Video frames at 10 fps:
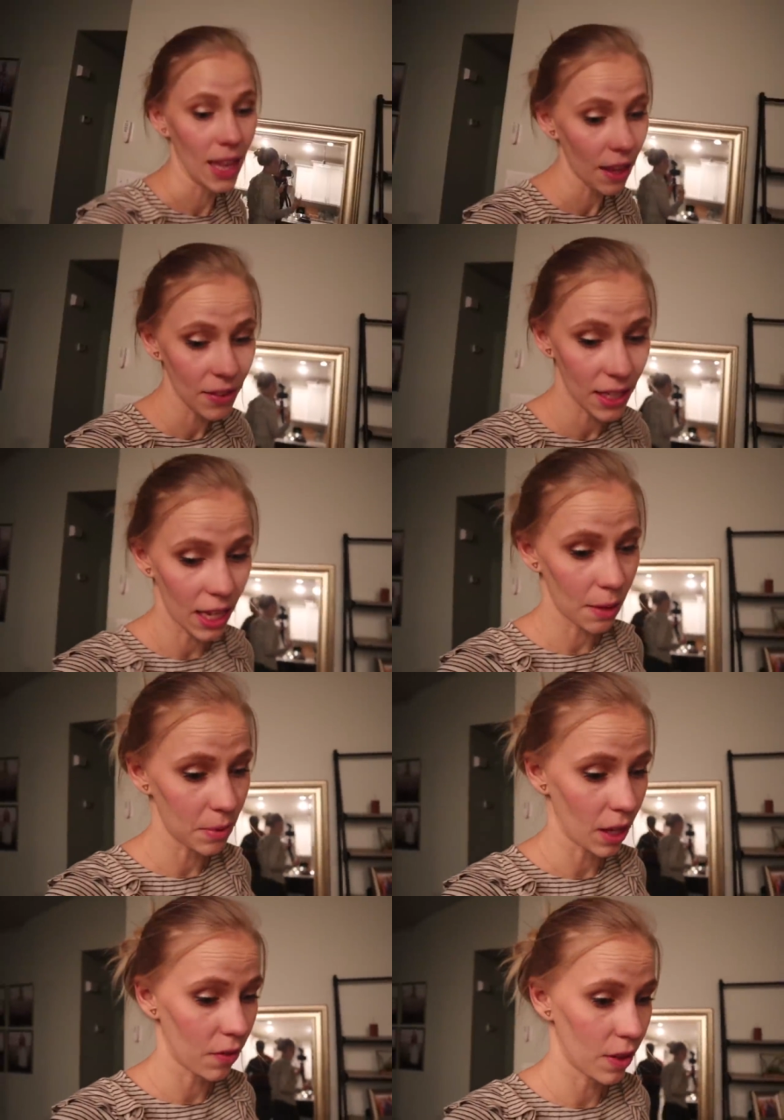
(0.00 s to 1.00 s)
He loves seeing
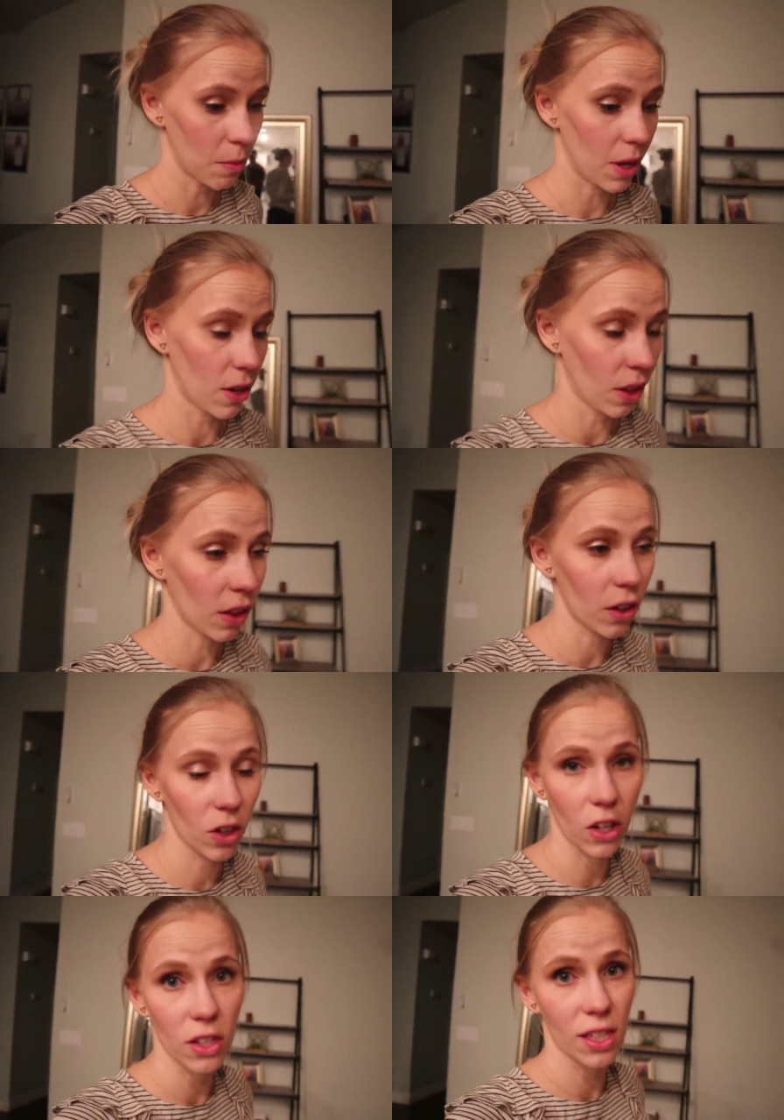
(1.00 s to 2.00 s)
himself in the mirror. The little
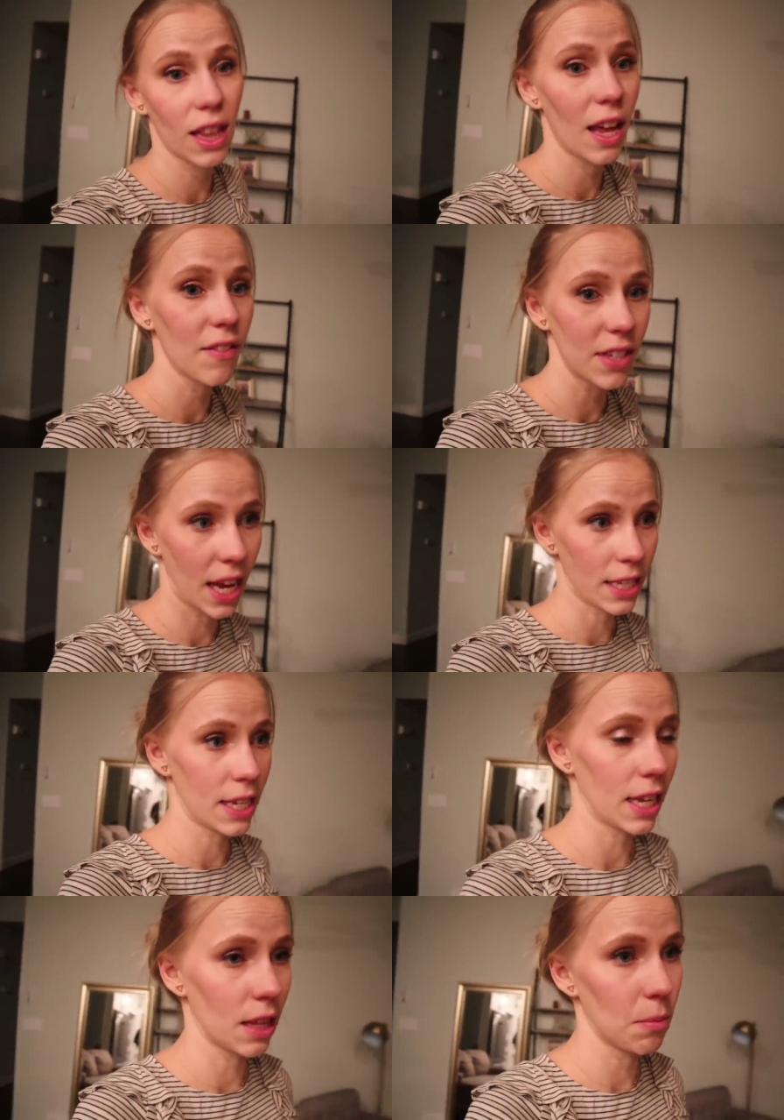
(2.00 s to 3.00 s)
girls love
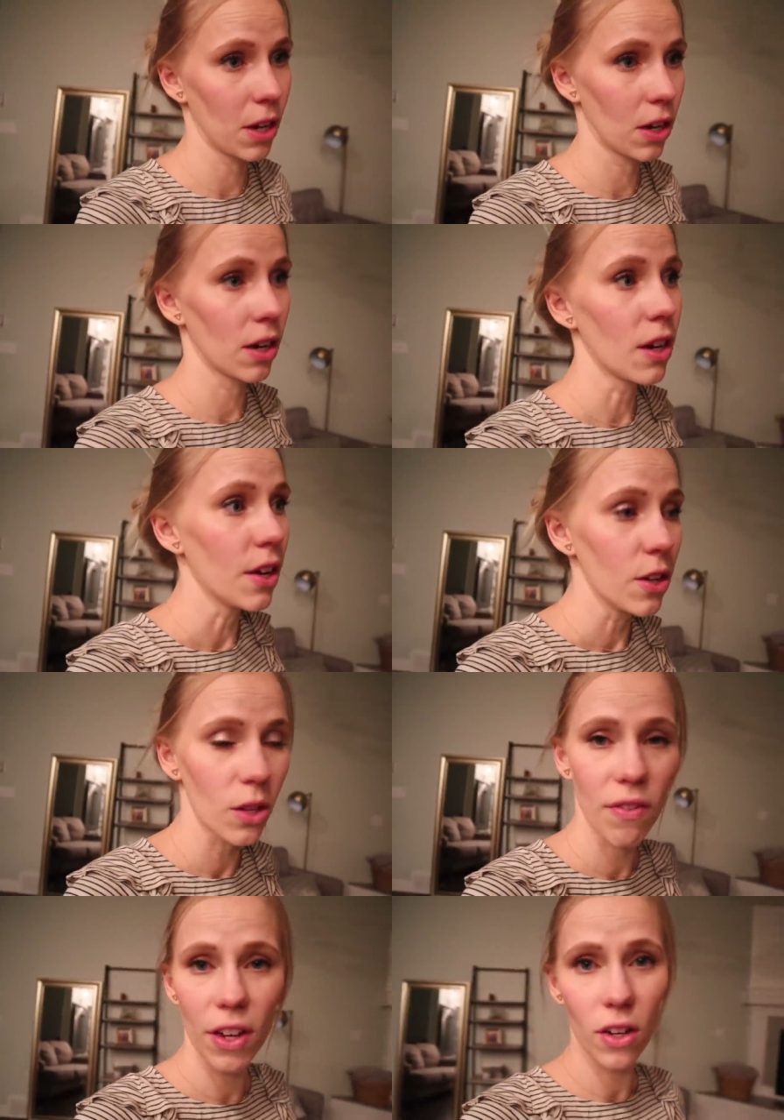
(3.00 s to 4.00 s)
dancing in the mirror.
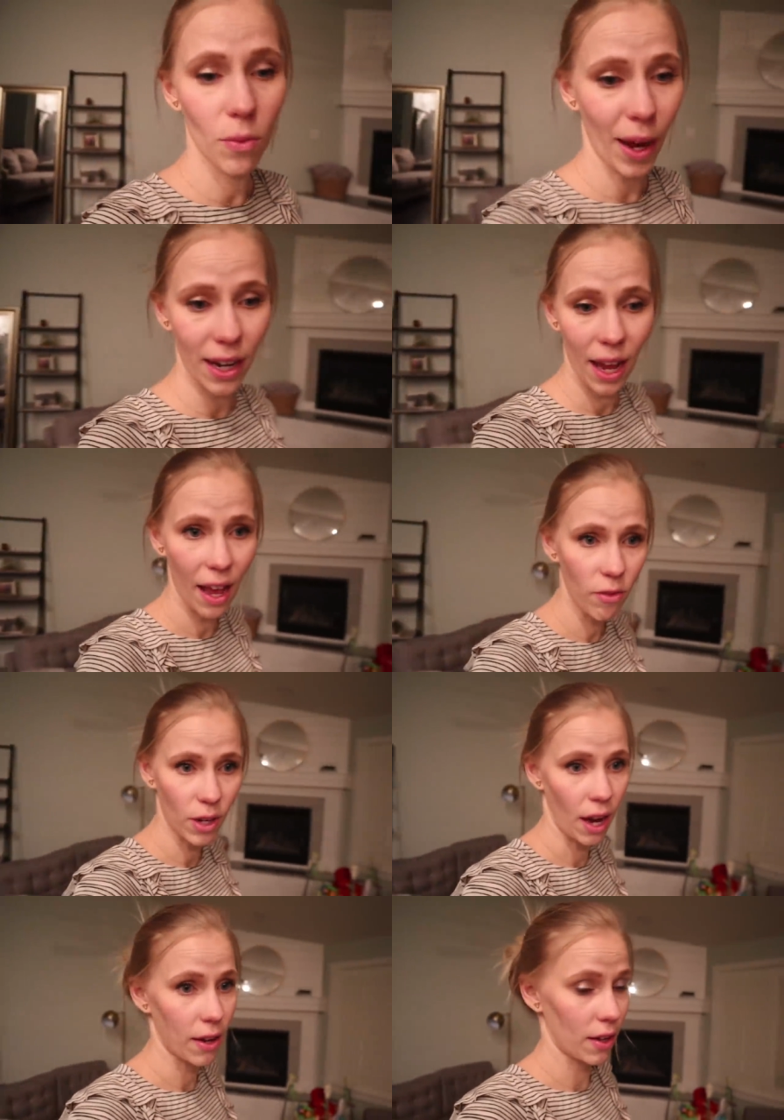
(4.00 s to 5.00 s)
So I figured why not have
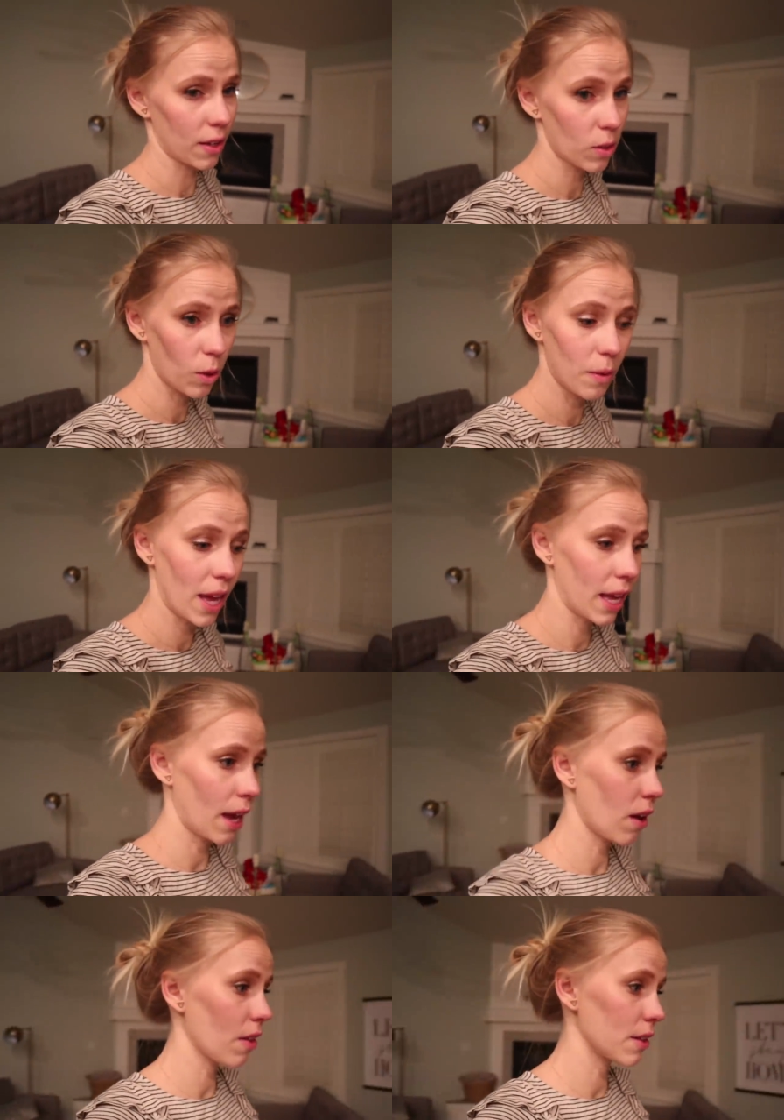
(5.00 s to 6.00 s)
one out here? This is where we hang
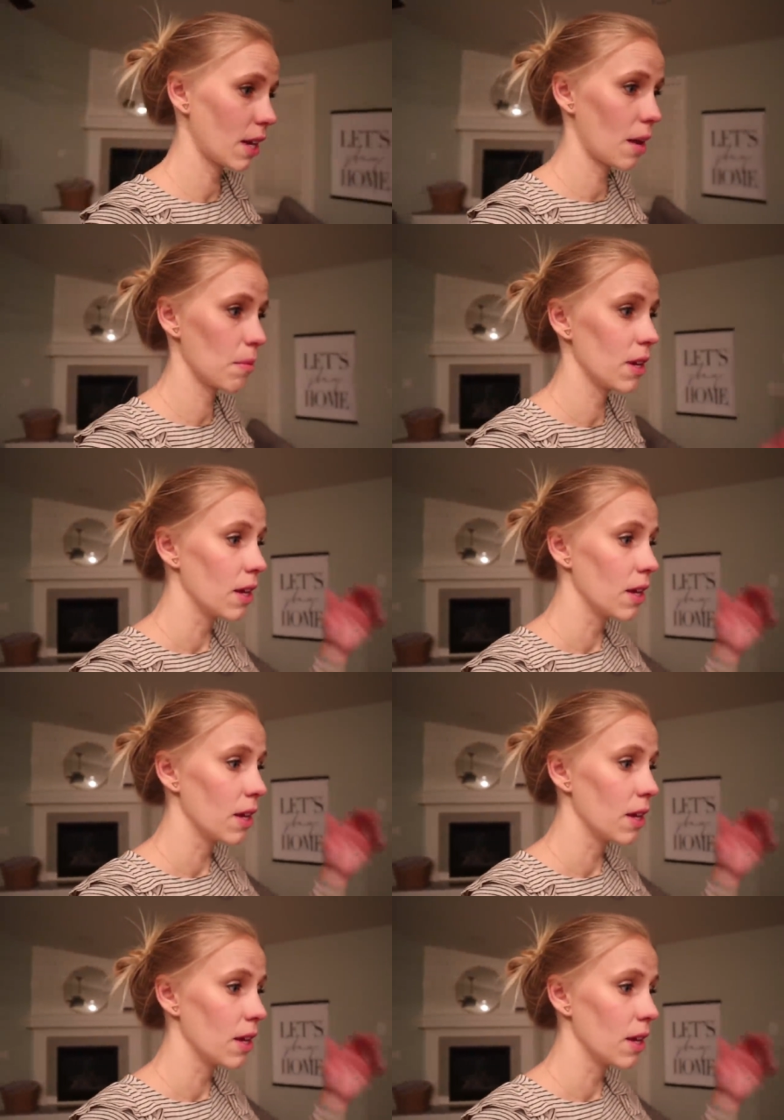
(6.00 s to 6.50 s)
out all the time.